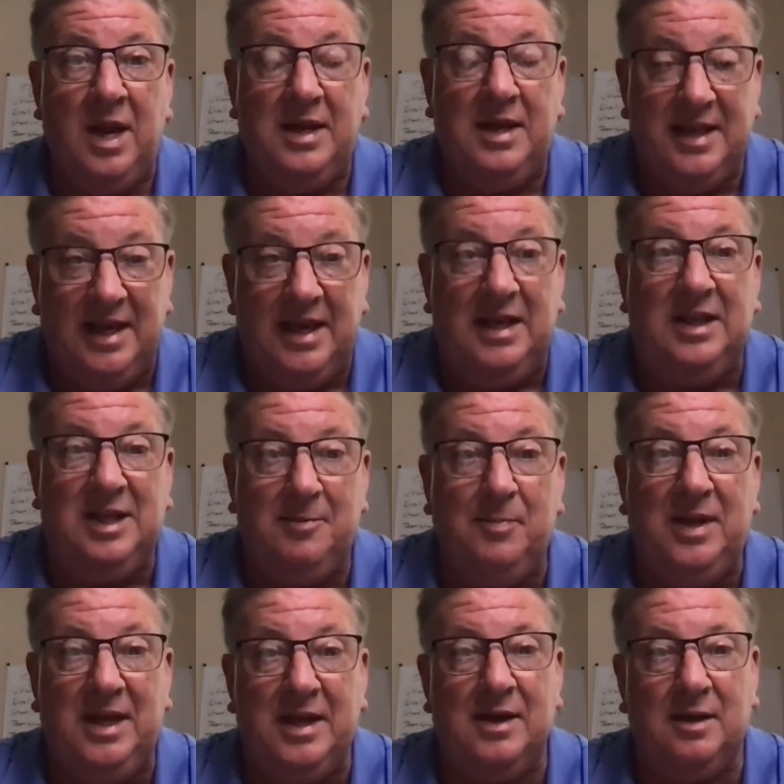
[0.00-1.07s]
need to
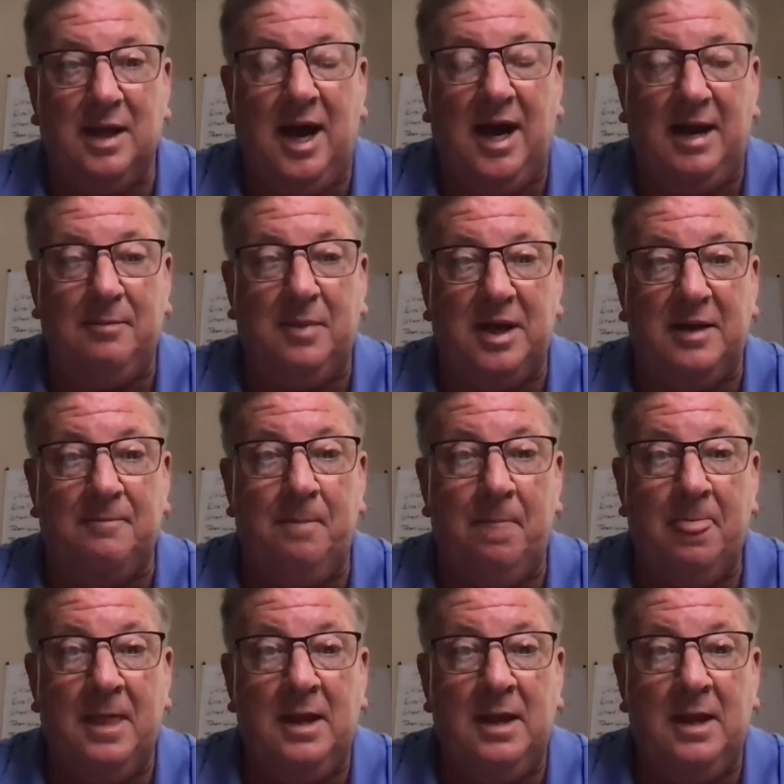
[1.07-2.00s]
be in alignment.